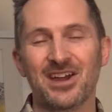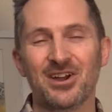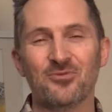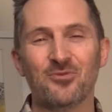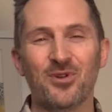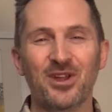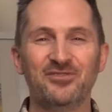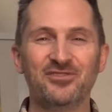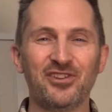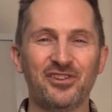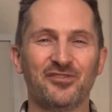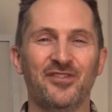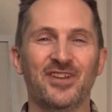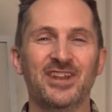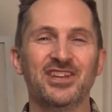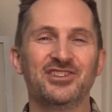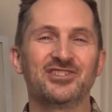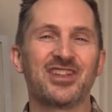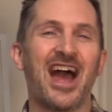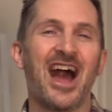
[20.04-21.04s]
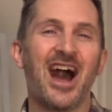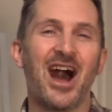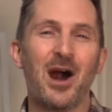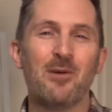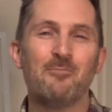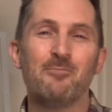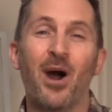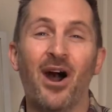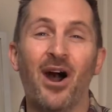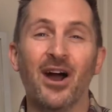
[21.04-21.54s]
We've just finished our
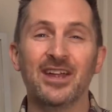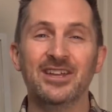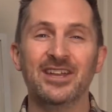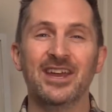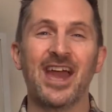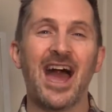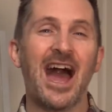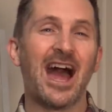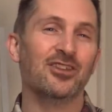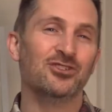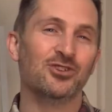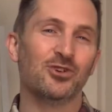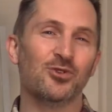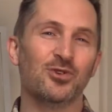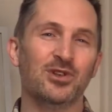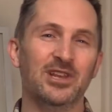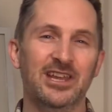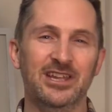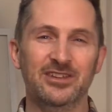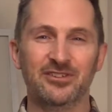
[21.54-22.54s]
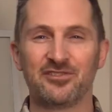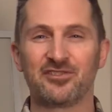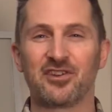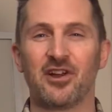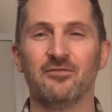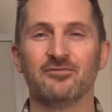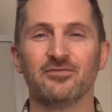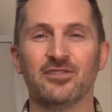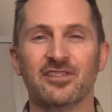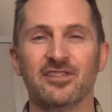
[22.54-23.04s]
Pioneer Annual Leaders
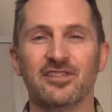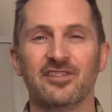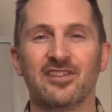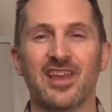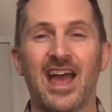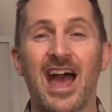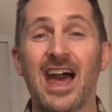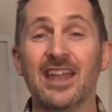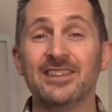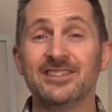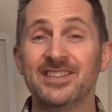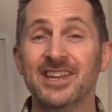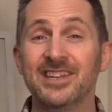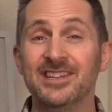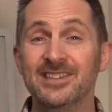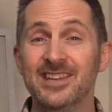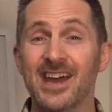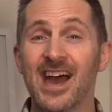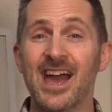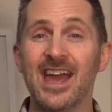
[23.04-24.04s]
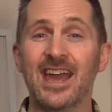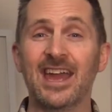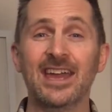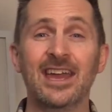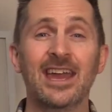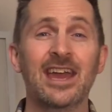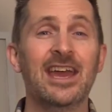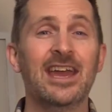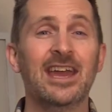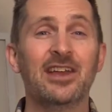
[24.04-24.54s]
Conference, and today
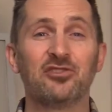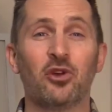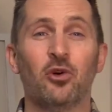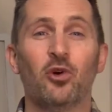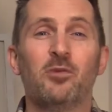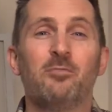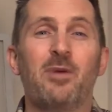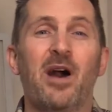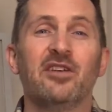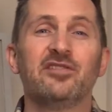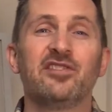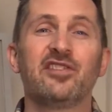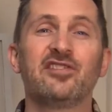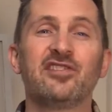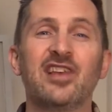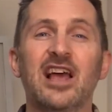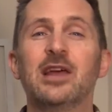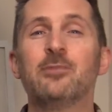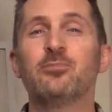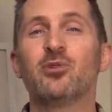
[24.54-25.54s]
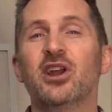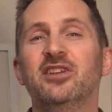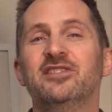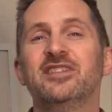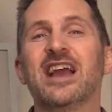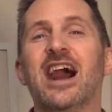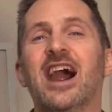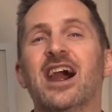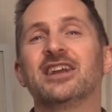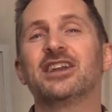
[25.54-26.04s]
is all about
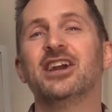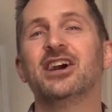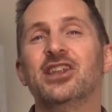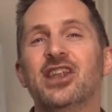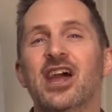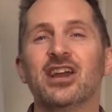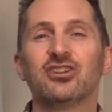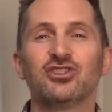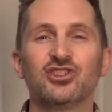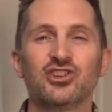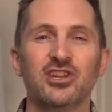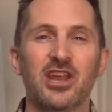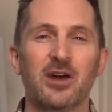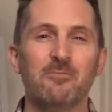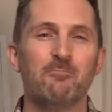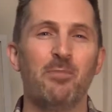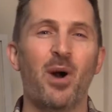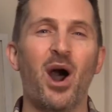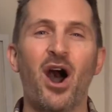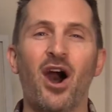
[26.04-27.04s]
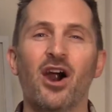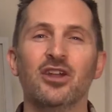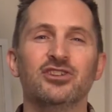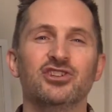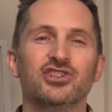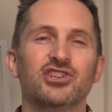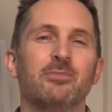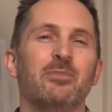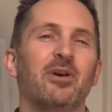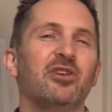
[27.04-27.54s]
celebrating our connection and
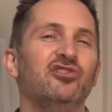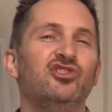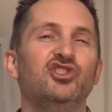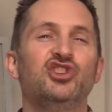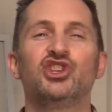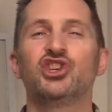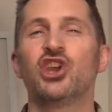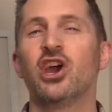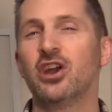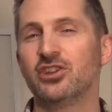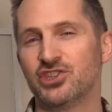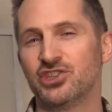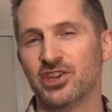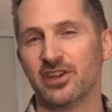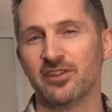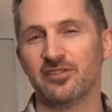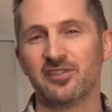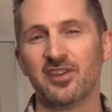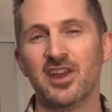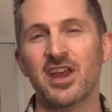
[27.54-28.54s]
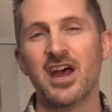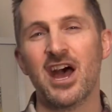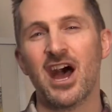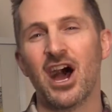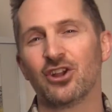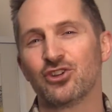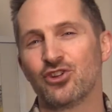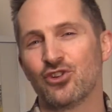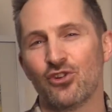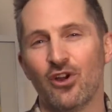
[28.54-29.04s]
partnership as churches
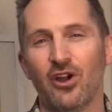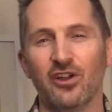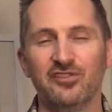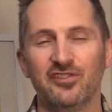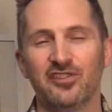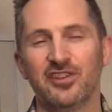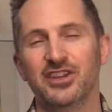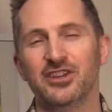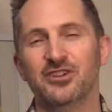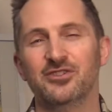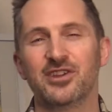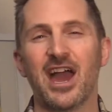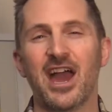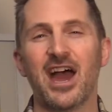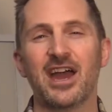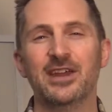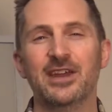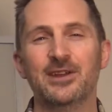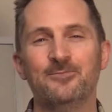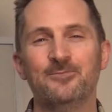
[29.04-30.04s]
across the UK.